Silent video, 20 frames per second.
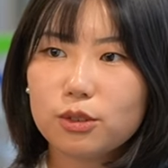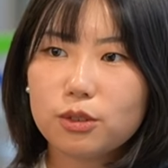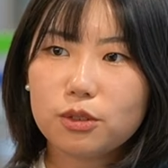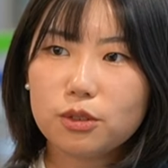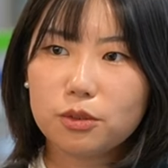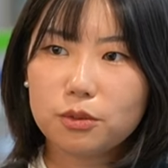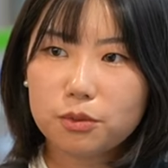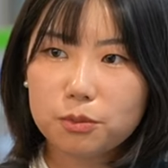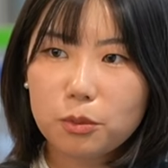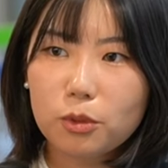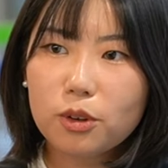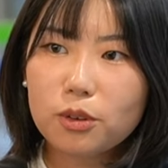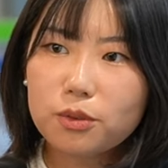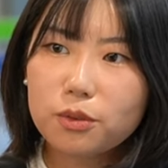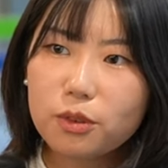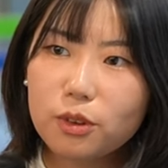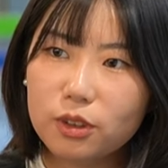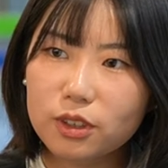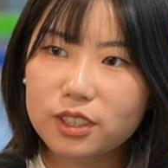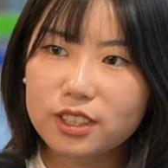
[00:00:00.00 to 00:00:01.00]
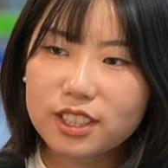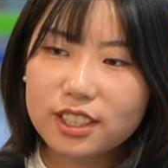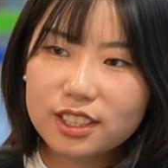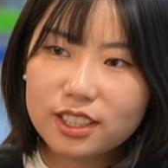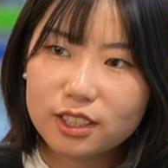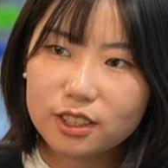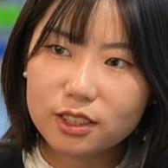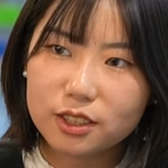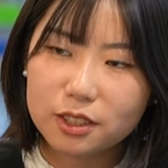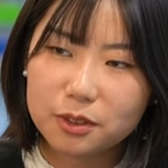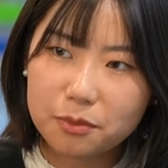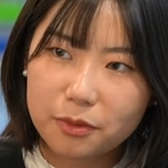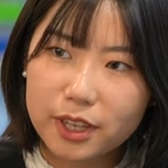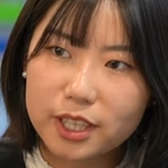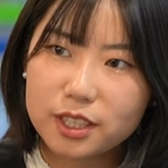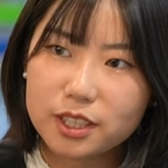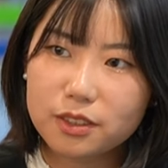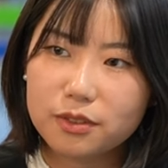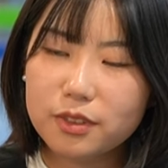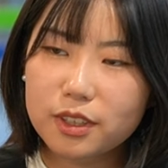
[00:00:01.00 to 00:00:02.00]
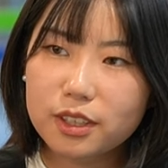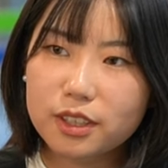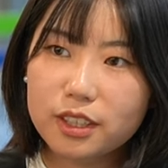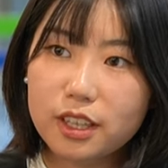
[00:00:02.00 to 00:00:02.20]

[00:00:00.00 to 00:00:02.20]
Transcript: to more focusing specific